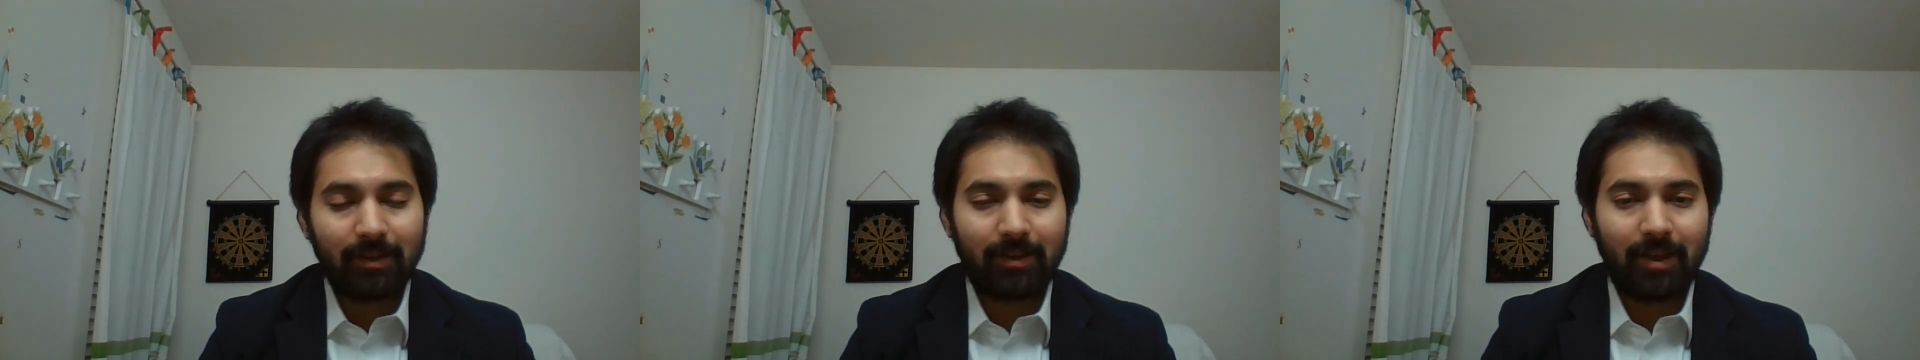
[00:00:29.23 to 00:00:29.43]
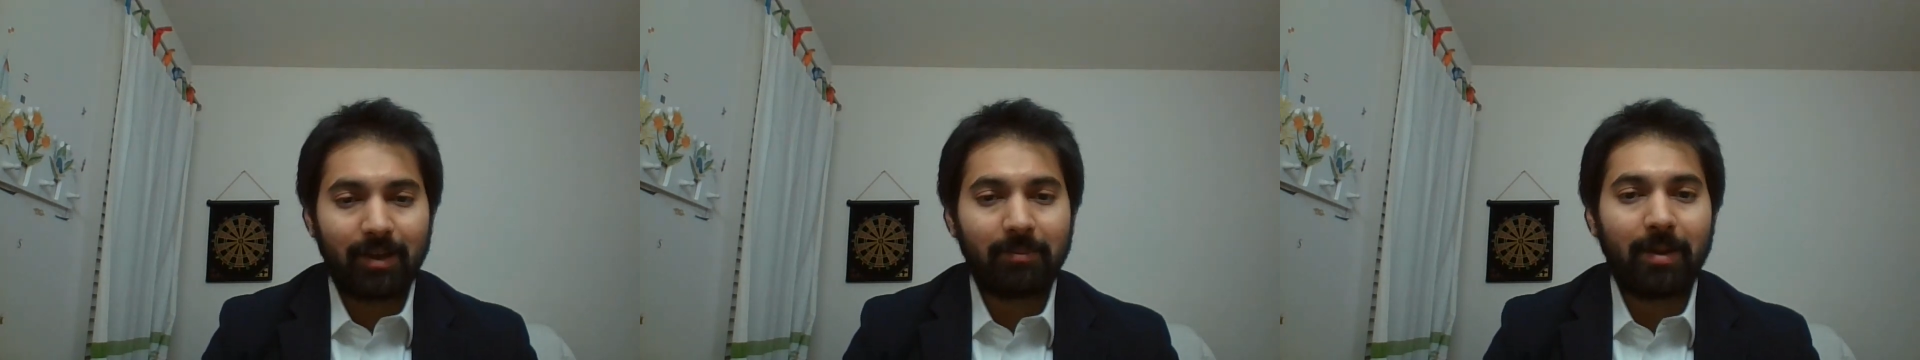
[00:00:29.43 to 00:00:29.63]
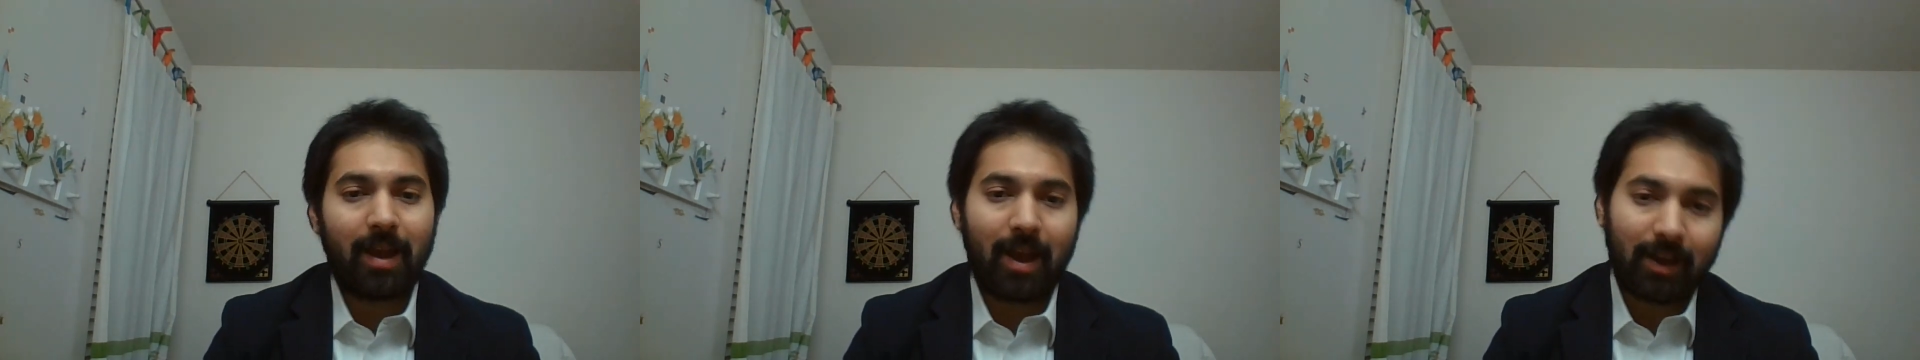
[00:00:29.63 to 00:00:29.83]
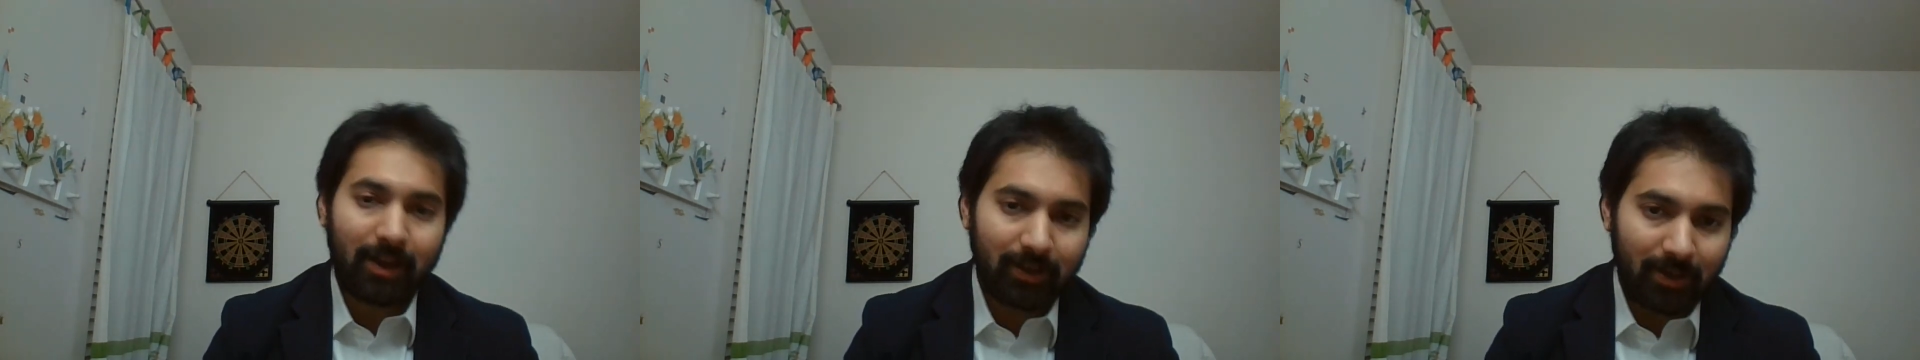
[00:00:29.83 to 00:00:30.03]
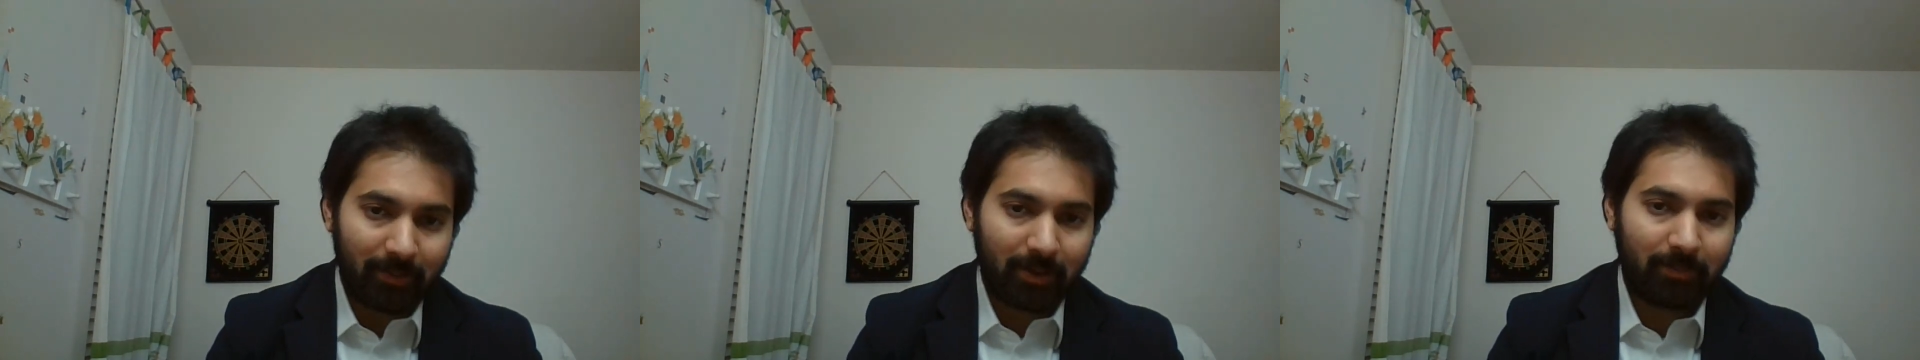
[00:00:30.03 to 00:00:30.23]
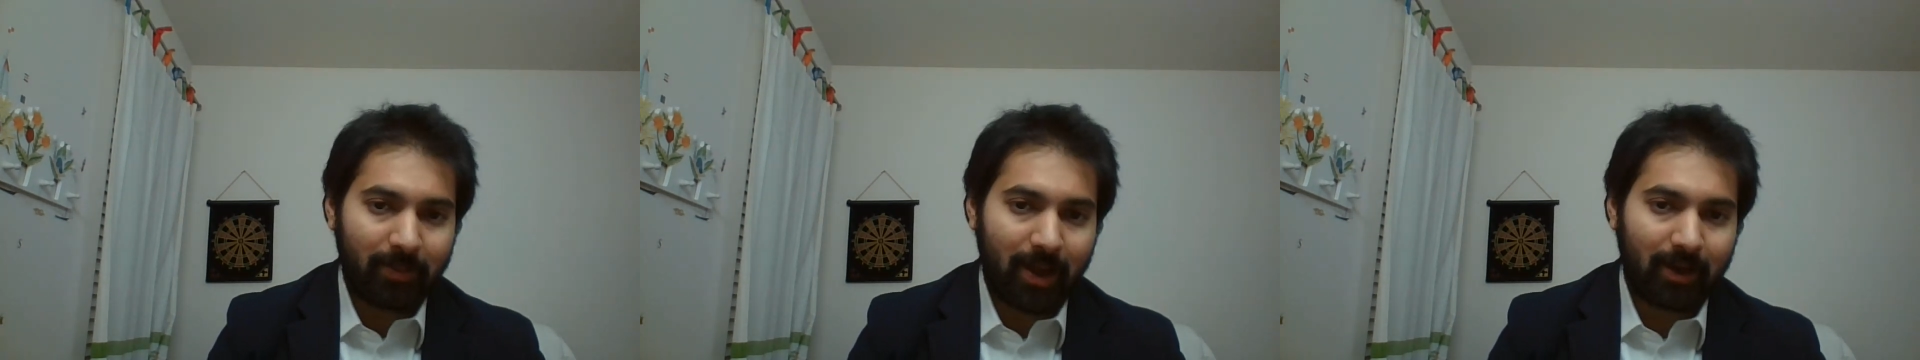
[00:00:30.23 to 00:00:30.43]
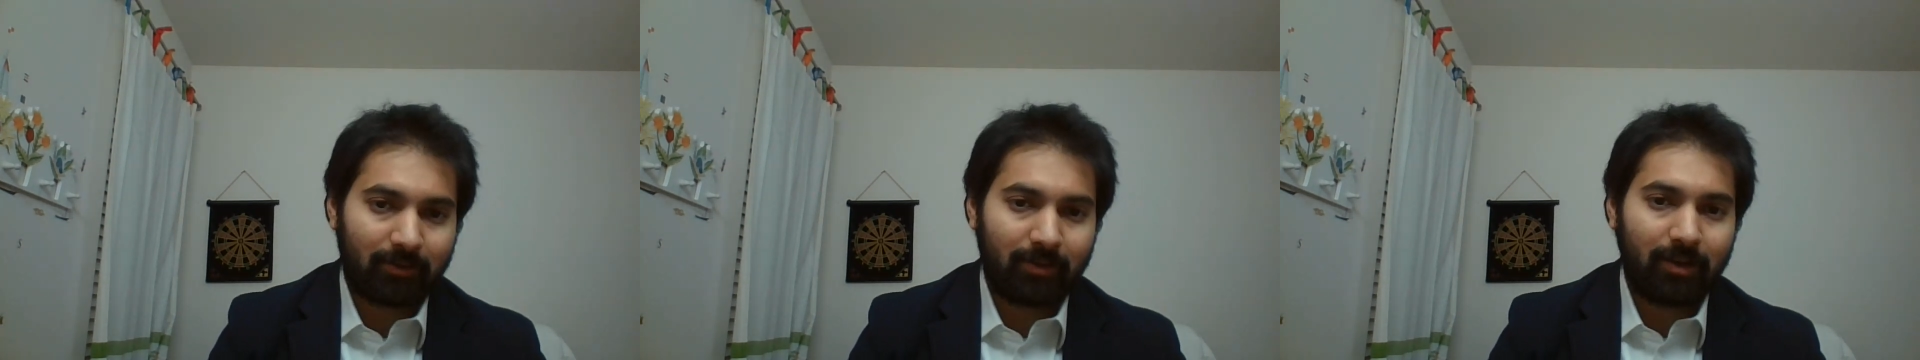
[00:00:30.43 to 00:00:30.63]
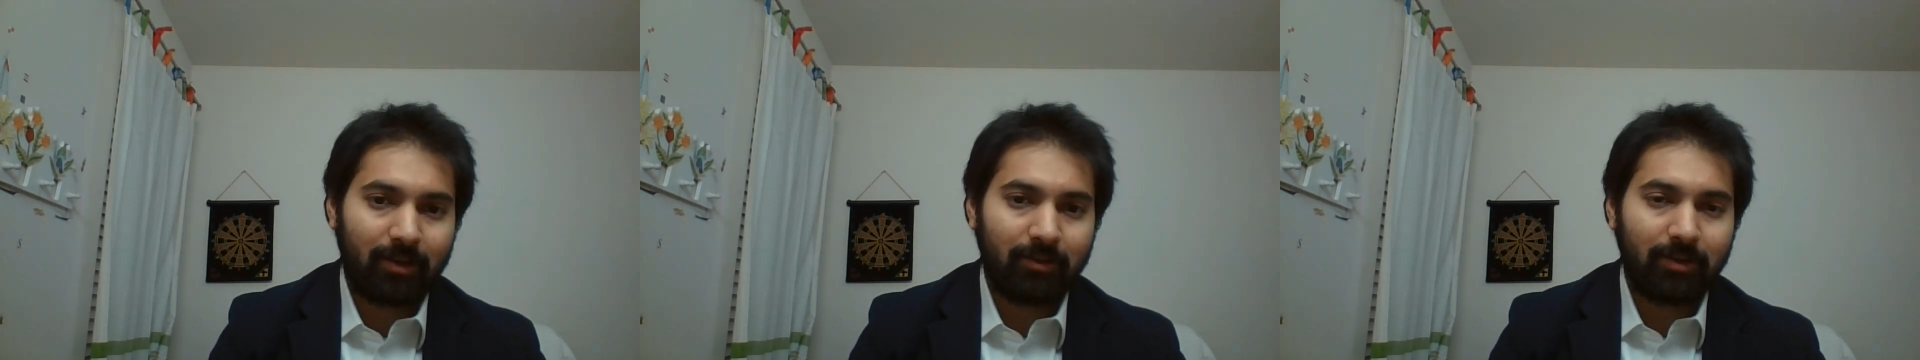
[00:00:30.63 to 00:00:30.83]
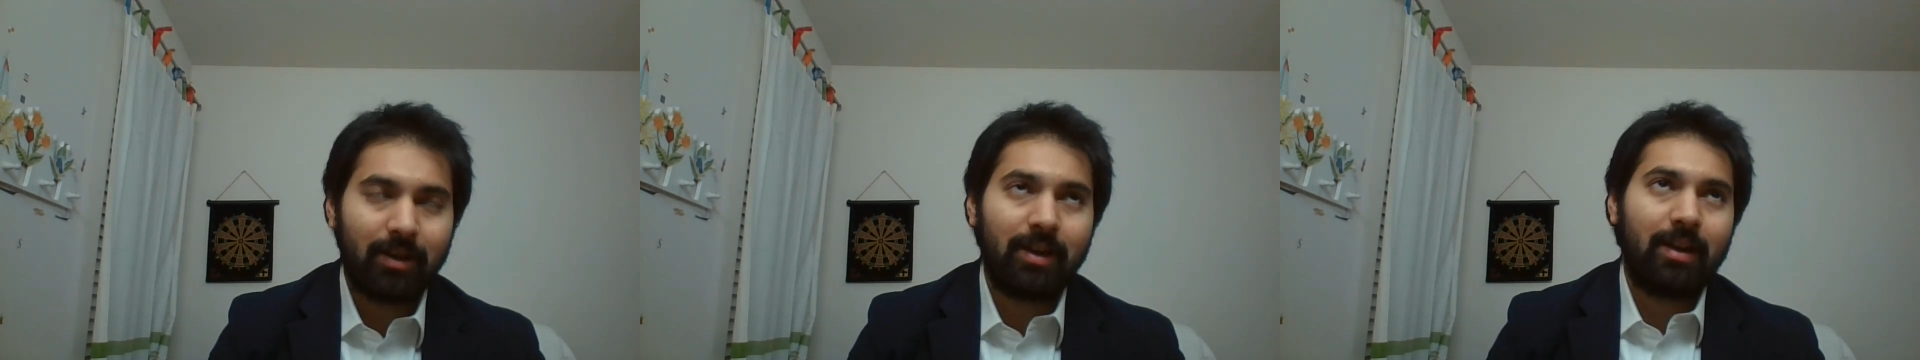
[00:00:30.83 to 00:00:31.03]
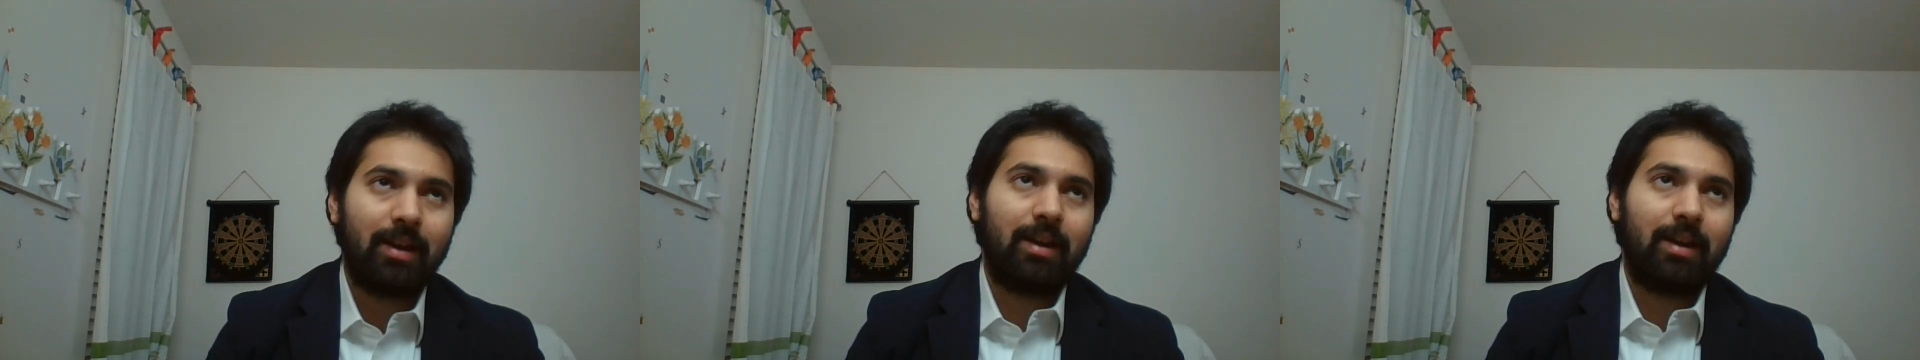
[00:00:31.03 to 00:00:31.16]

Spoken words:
to take my academic background